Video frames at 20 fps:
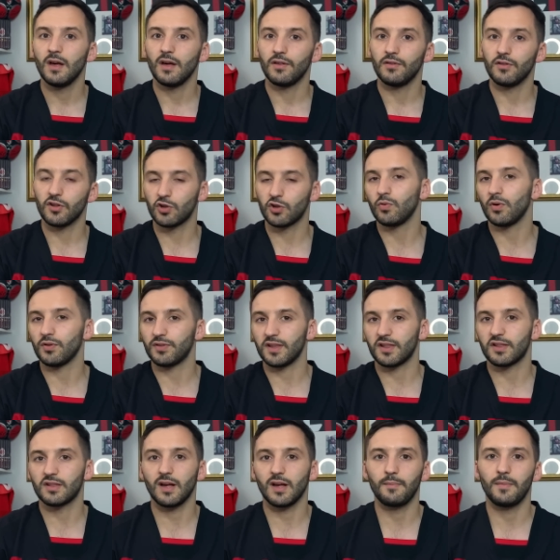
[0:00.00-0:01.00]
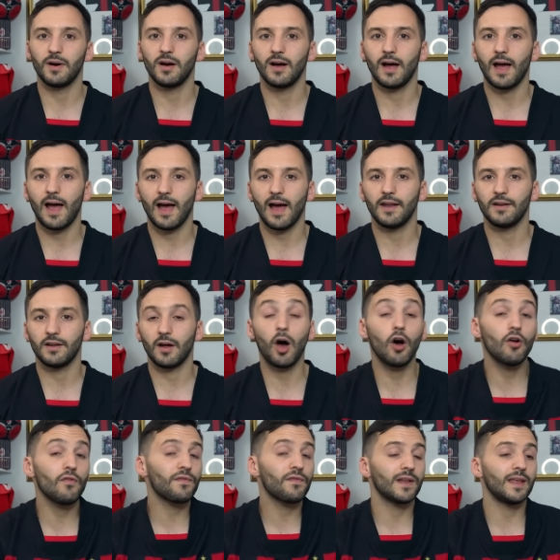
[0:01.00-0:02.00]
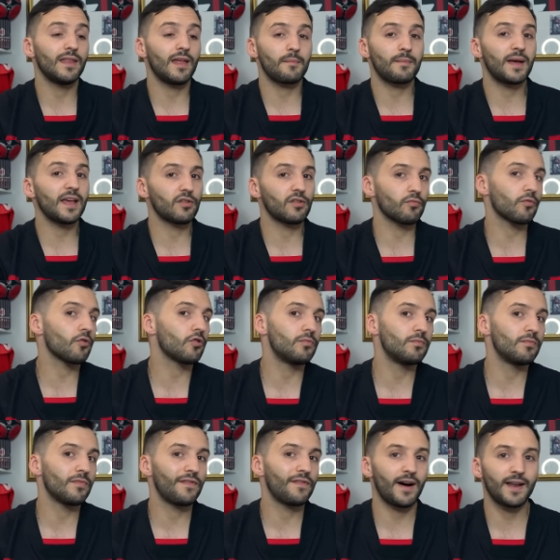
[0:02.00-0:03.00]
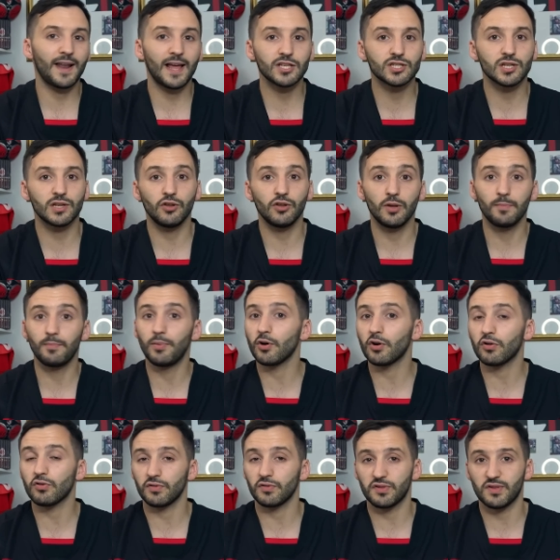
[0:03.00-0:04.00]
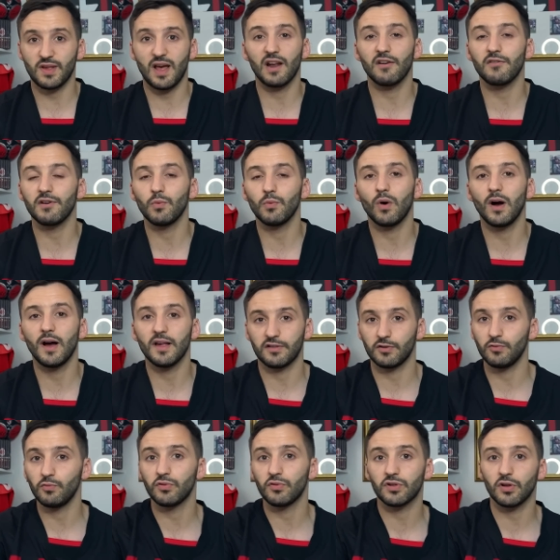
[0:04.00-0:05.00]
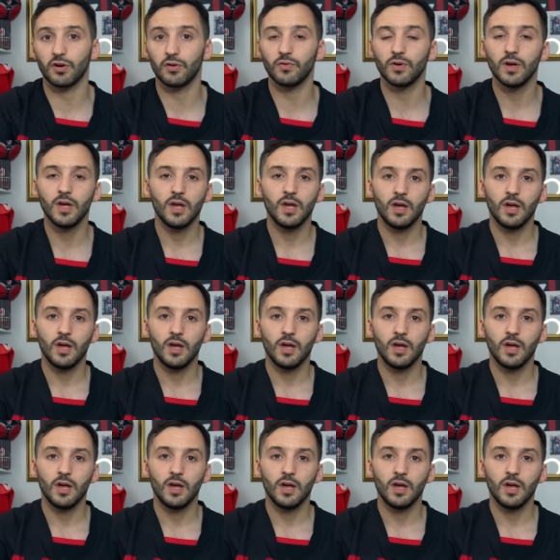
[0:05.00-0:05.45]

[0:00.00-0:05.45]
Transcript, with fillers: the squad this summer, and hopefully that makes room financially on the books, on salary wise, and also